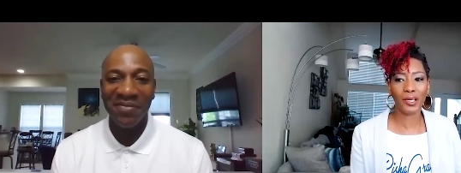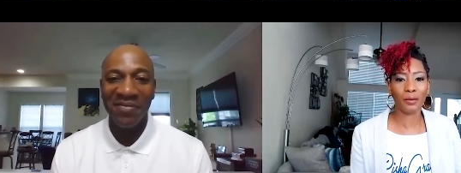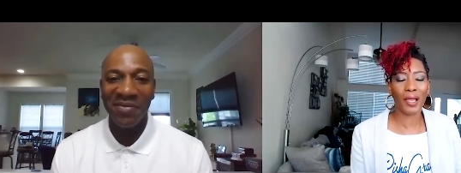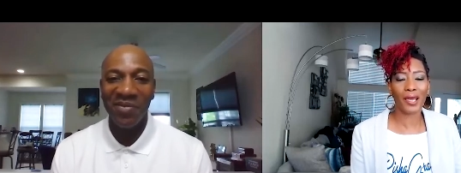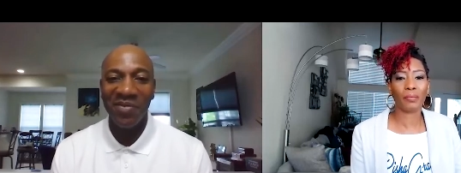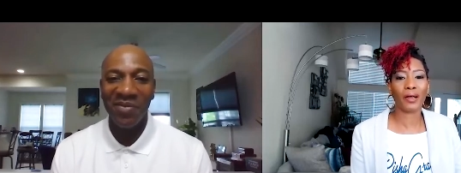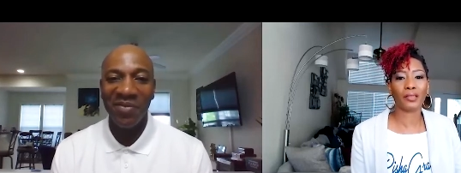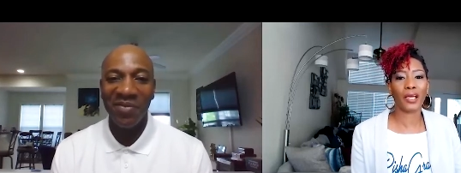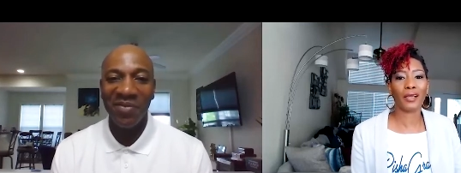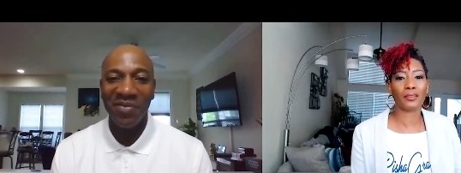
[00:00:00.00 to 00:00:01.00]
Speaker 1: get mad about
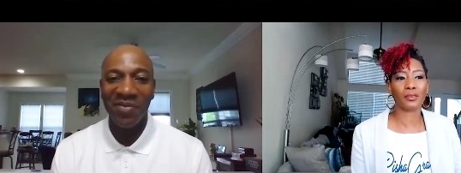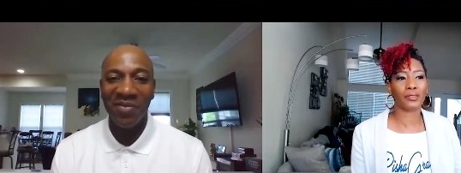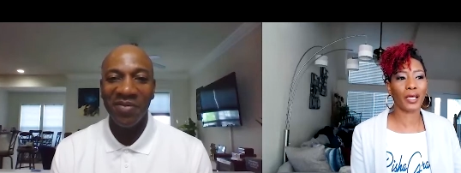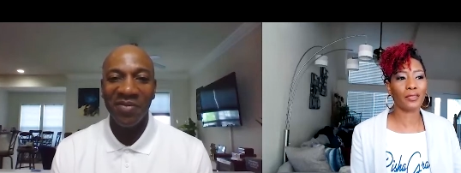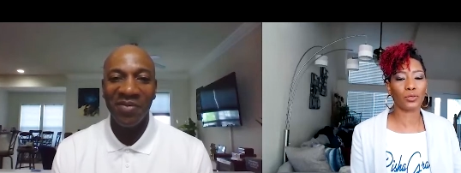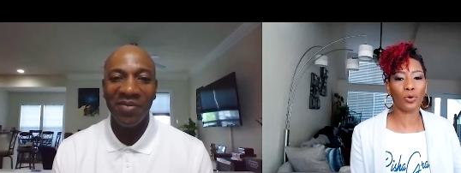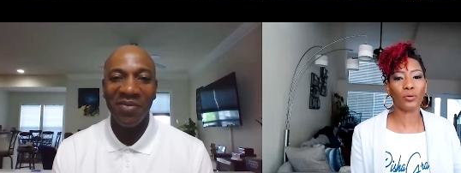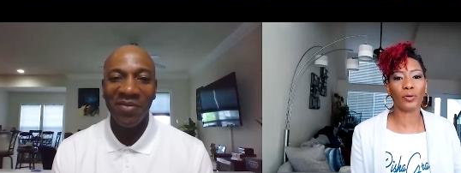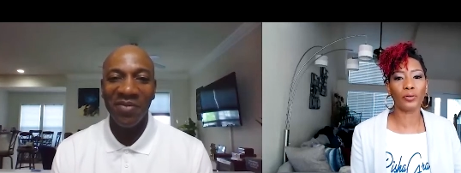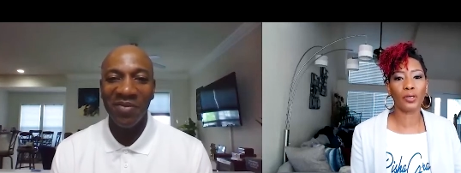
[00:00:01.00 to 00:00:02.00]
that. So that's
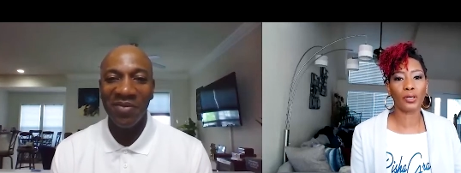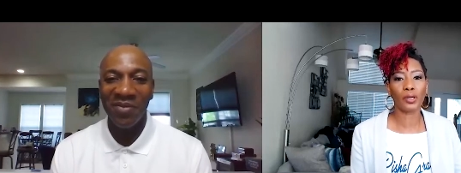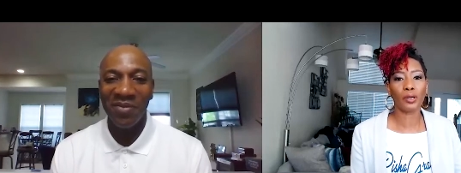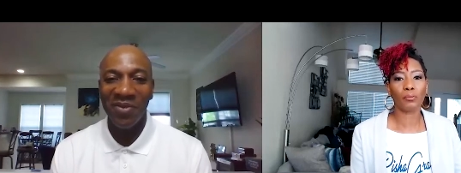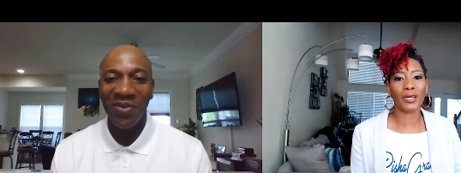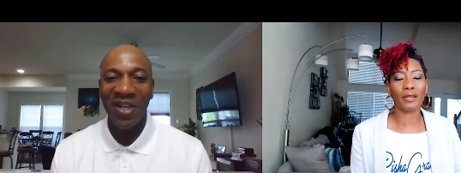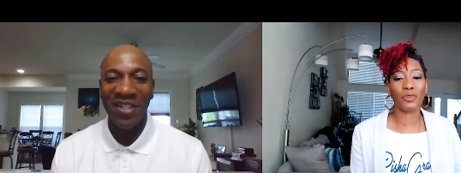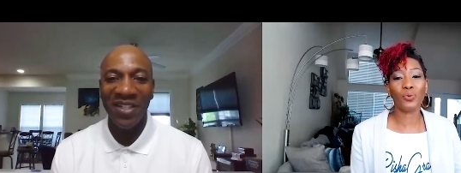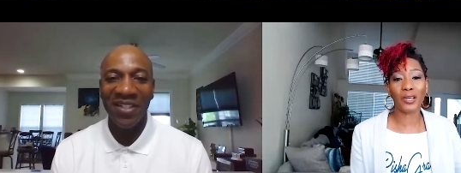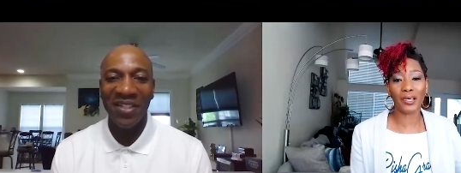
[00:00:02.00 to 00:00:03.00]
normal Right. But if you
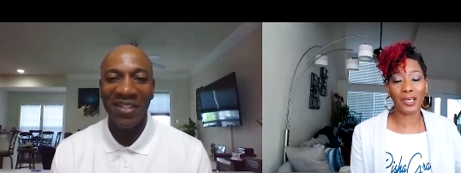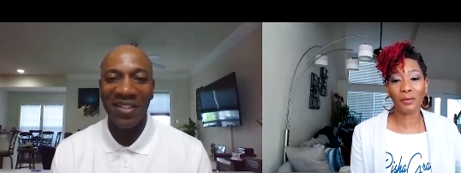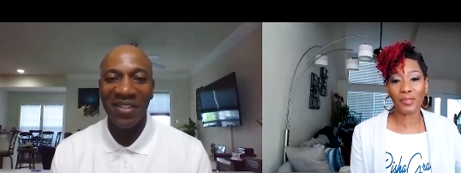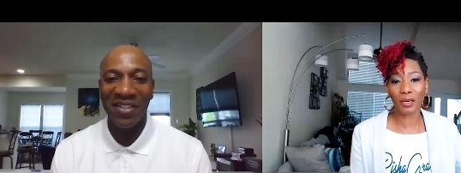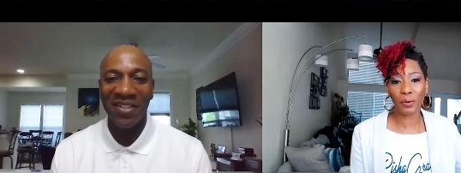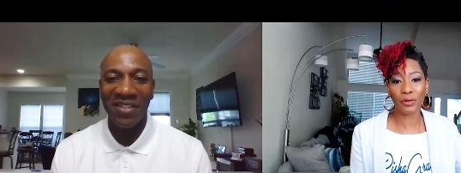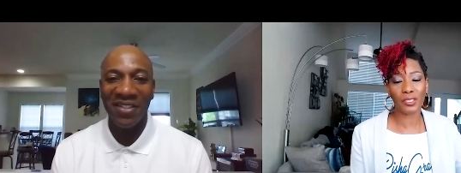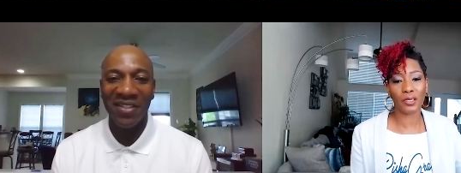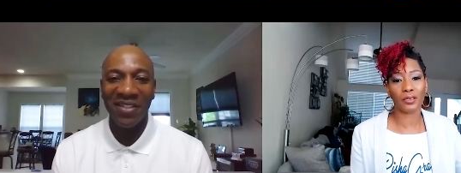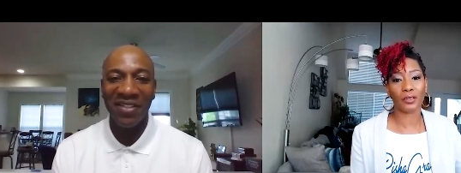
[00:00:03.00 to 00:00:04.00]
want to keep that person
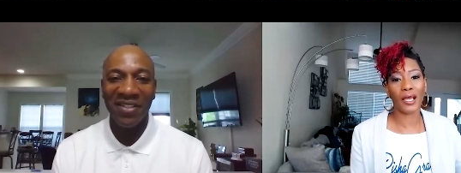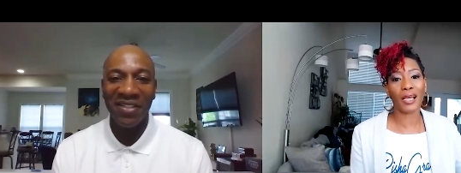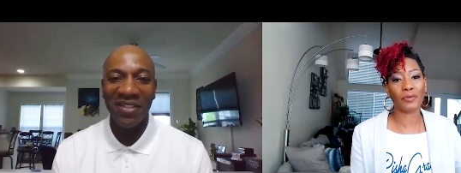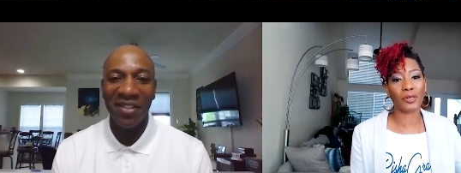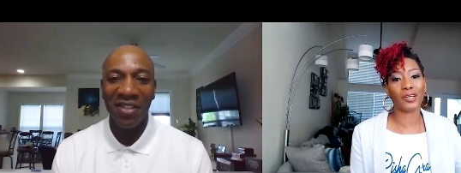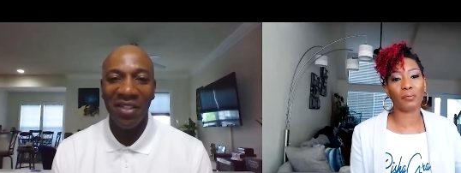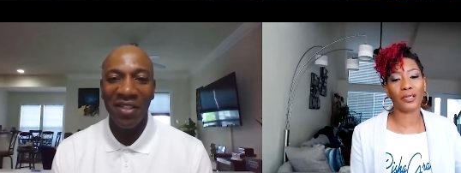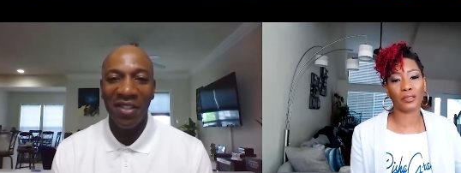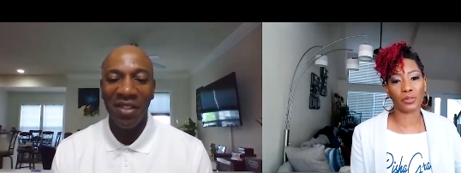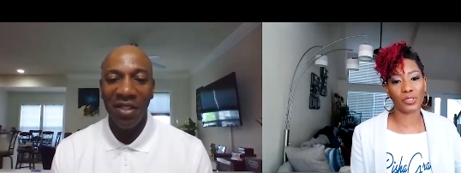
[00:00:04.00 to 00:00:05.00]
in your life, you're going to make
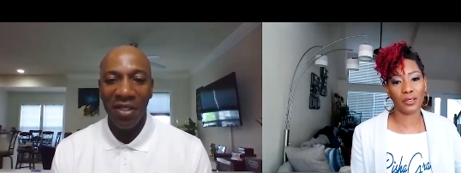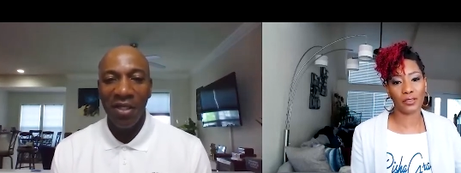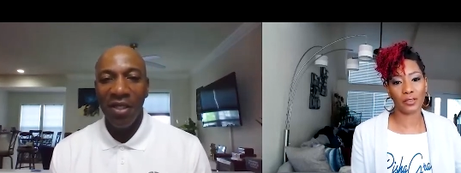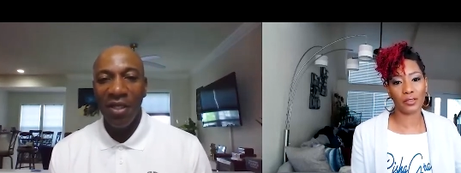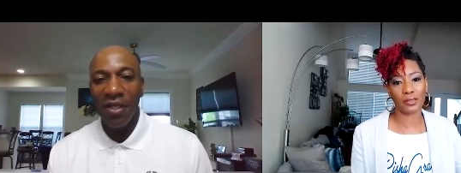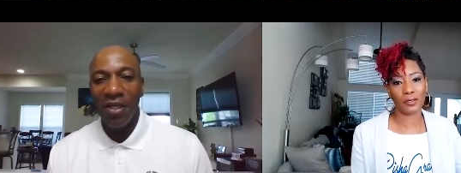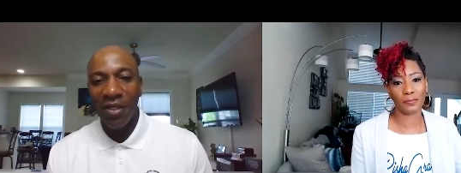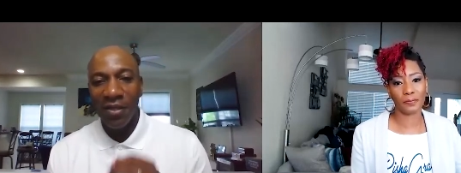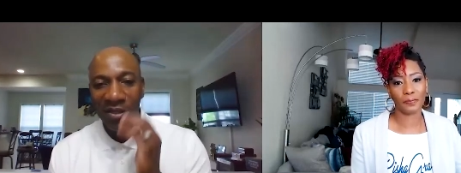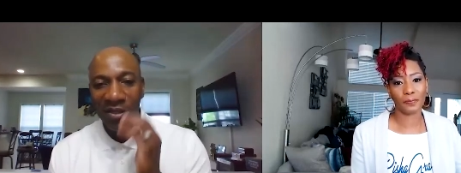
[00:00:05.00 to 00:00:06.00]
those changes.
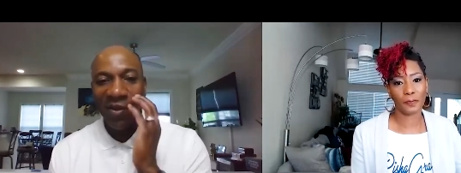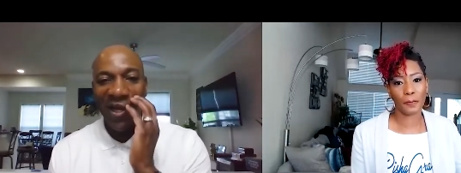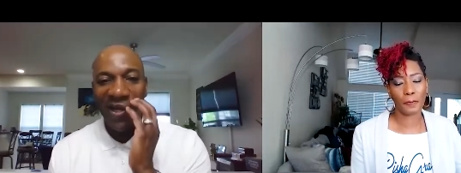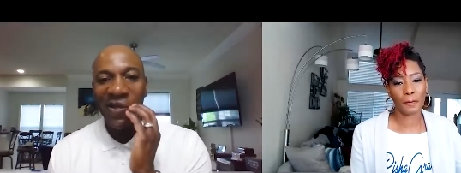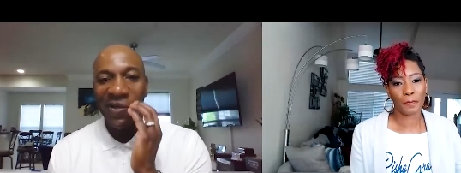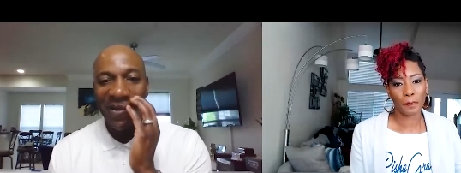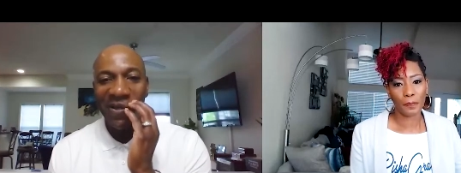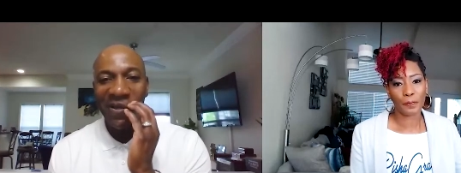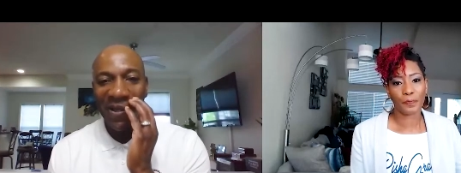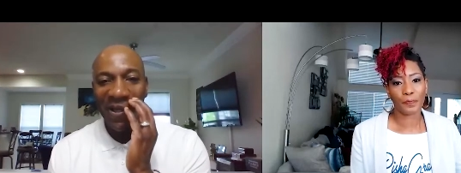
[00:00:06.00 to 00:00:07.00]
Speaker 2: Right.
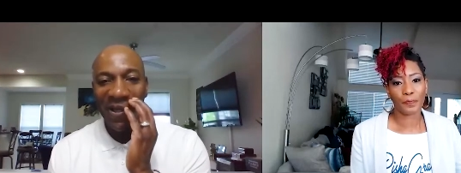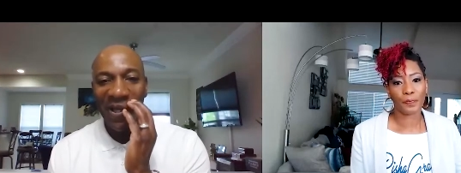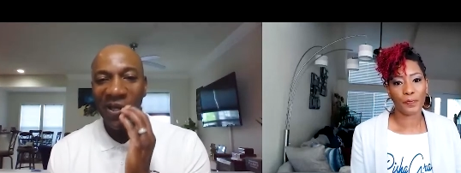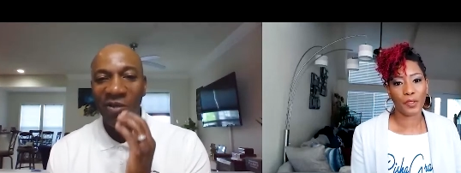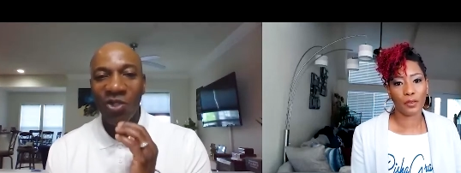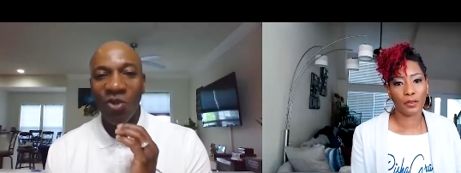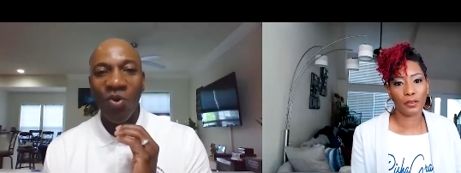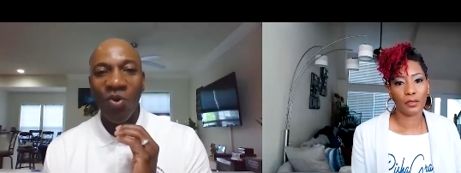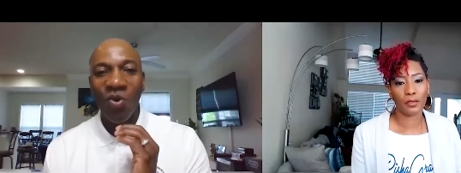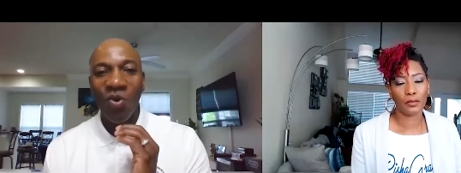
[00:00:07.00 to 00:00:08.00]
So one of, one
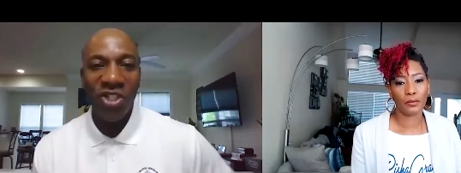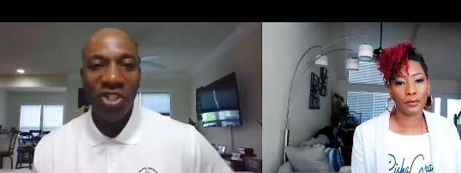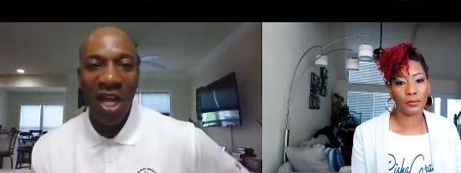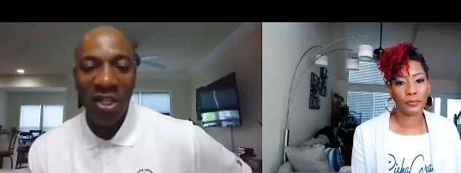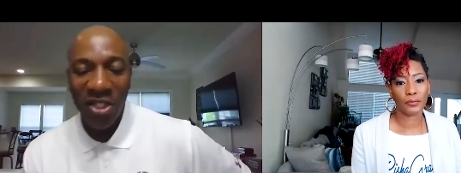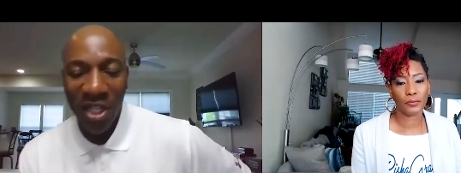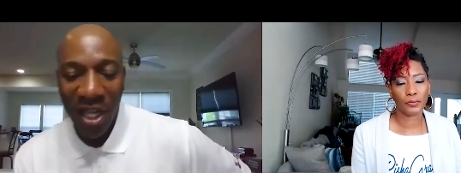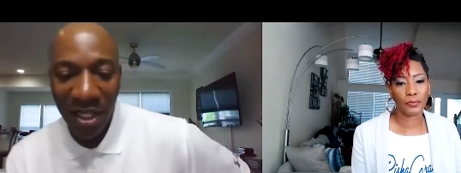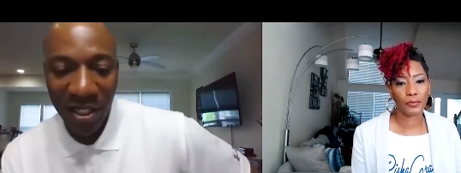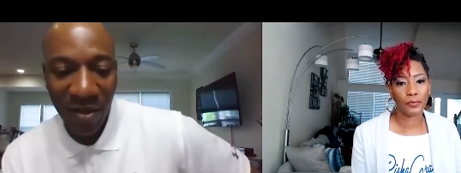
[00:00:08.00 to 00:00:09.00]
of the challenges that that
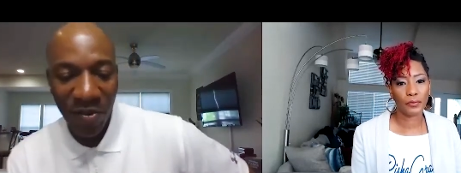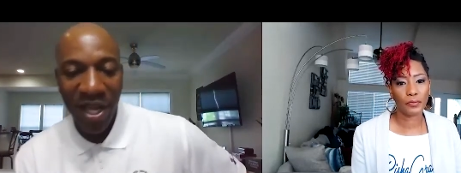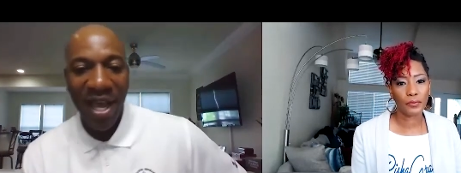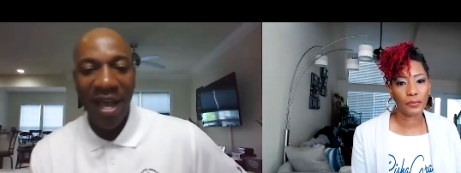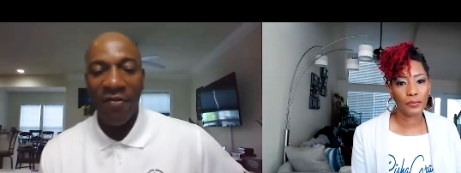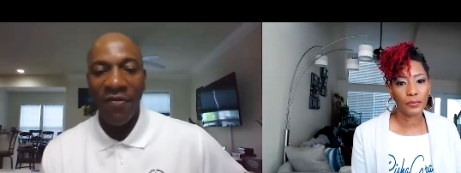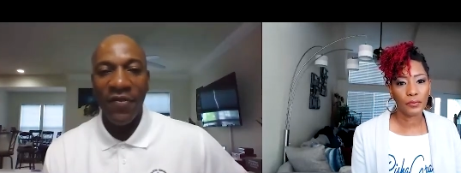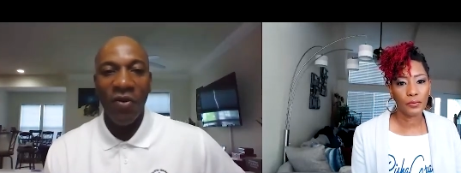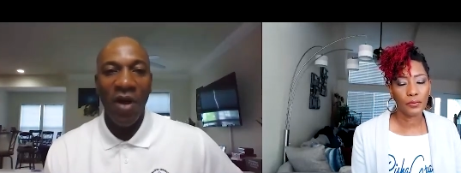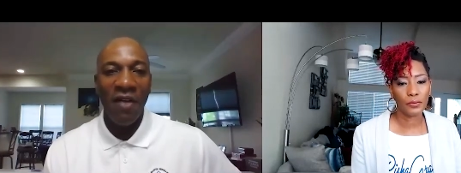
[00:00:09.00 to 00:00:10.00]
we have, you know,
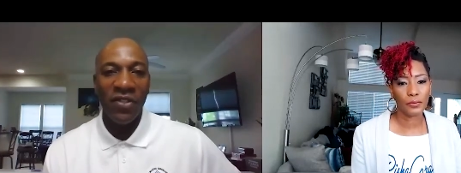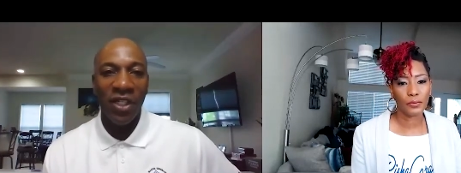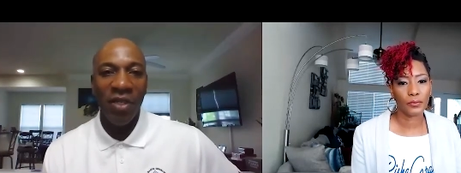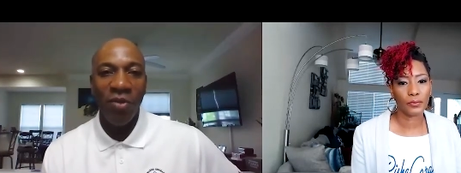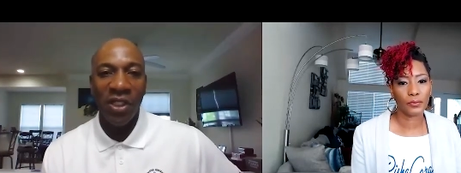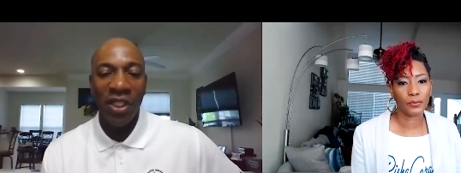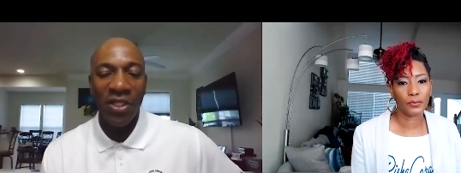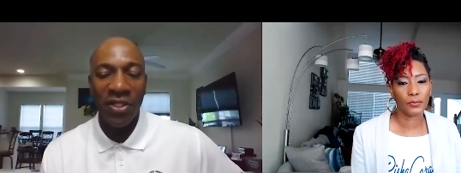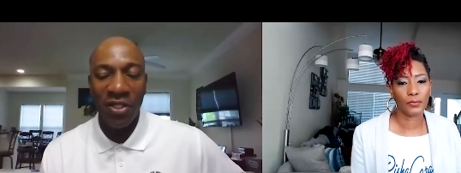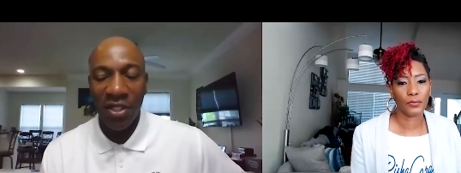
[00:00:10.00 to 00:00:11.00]
obviously with this
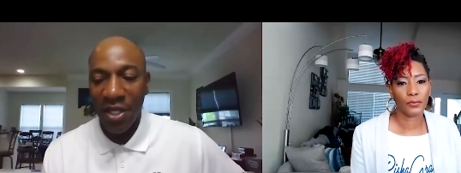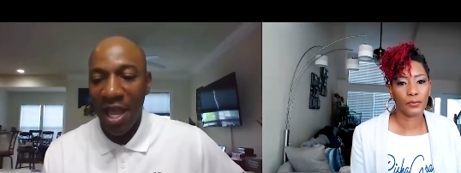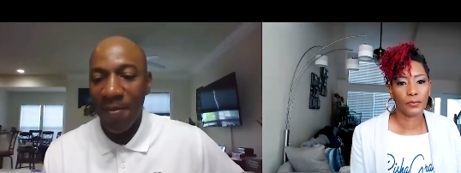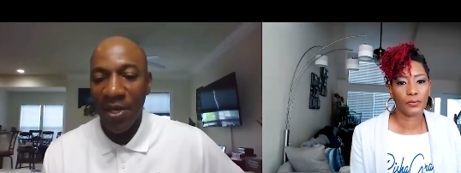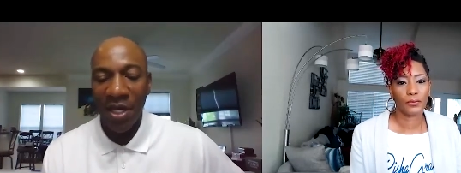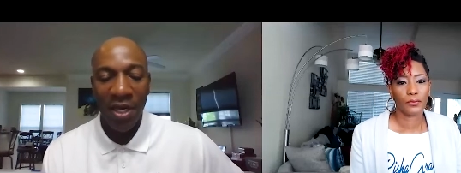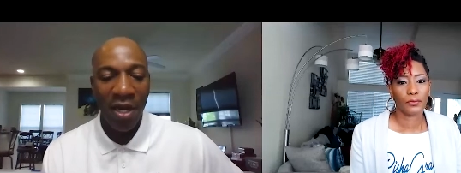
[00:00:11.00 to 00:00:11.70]
this happening in our